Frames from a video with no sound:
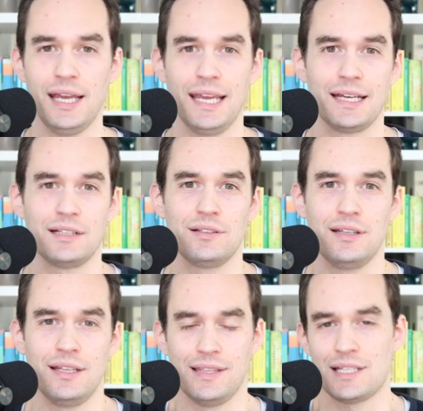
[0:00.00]
And
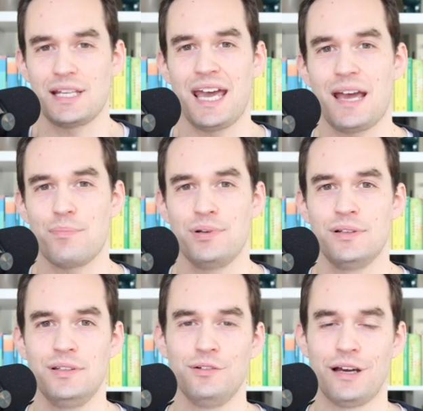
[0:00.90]
in this app,
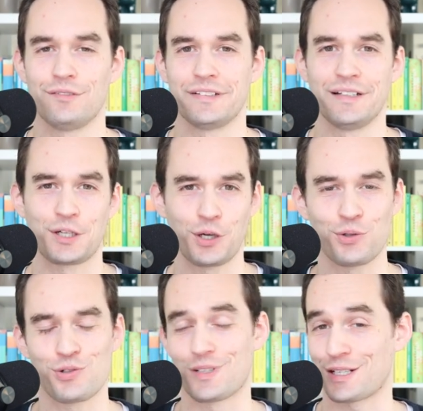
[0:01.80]
you have a
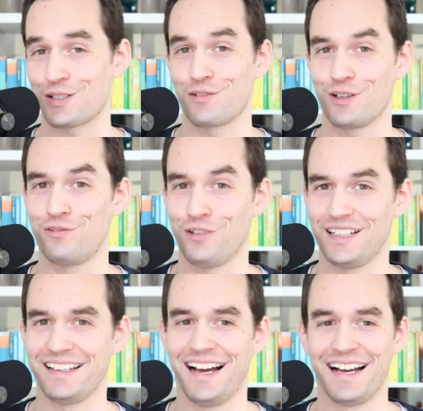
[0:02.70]
coach who's actually a very
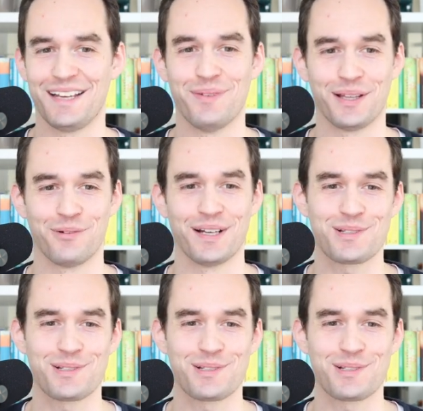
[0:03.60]
funny guy, by the way.